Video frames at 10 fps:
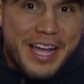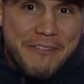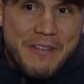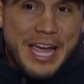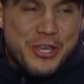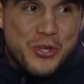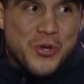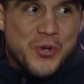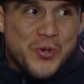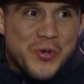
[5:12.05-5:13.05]
I
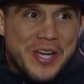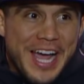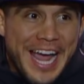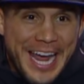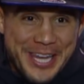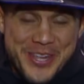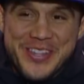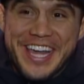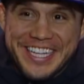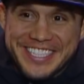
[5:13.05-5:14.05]
knew
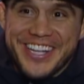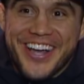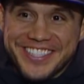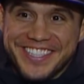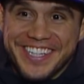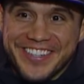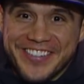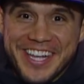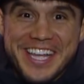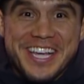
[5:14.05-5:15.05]
that exhausted him
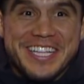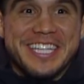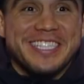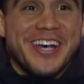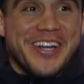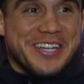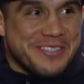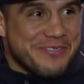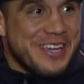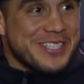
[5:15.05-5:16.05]
because I saw it in
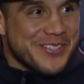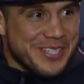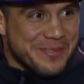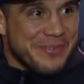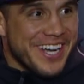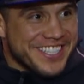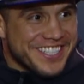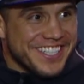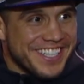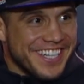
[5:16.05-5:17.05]
his facial
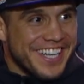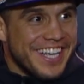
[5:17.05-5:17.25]
expression.